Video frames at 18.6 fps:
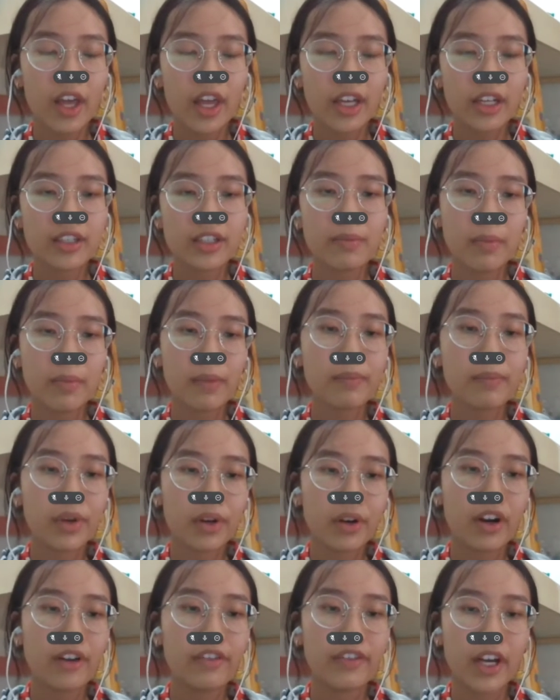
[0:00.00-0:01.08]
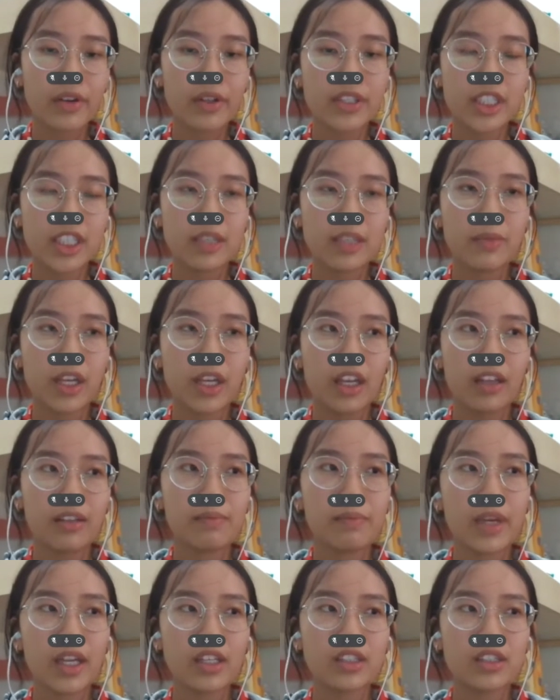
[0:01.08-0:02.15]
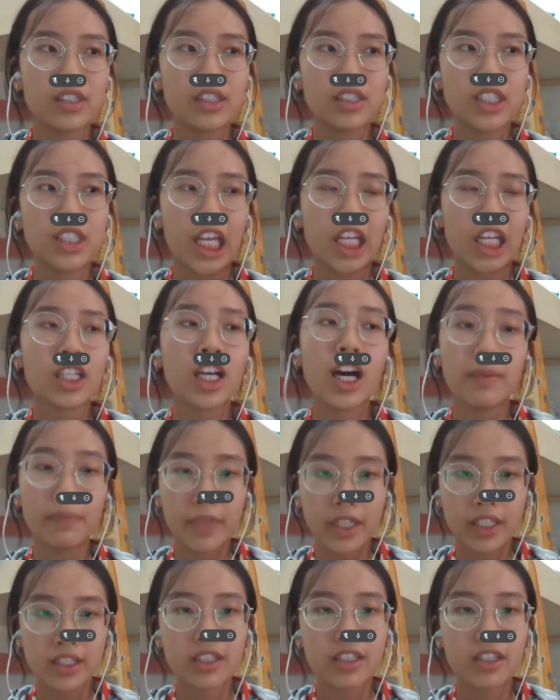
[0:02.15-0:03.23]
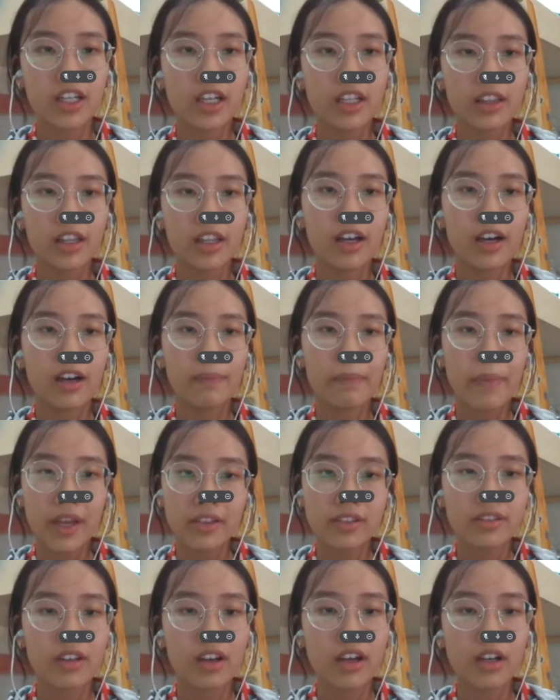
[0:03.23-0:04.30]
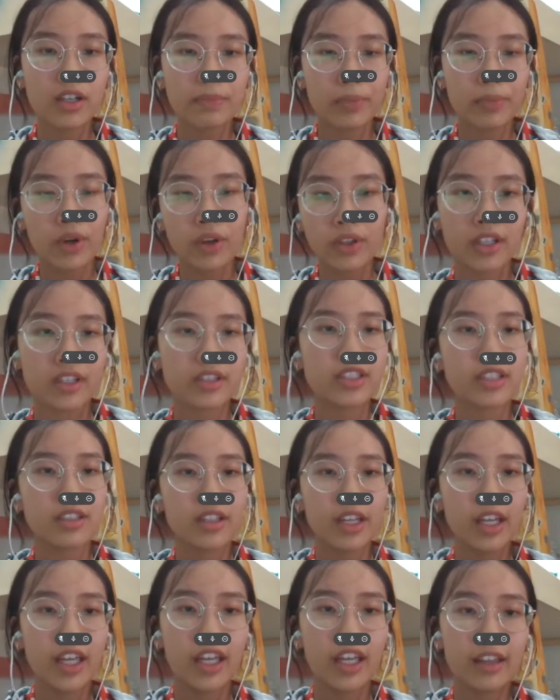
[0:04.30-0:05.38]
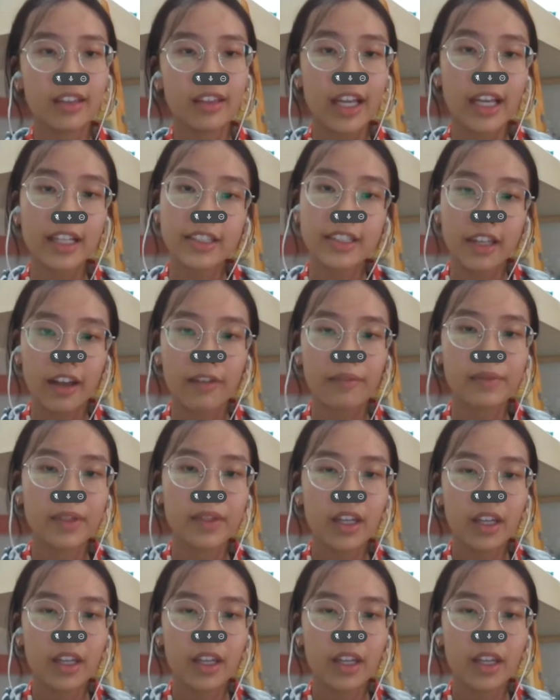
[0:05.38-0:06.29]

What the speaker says: each member of our team can complete the best product in that time.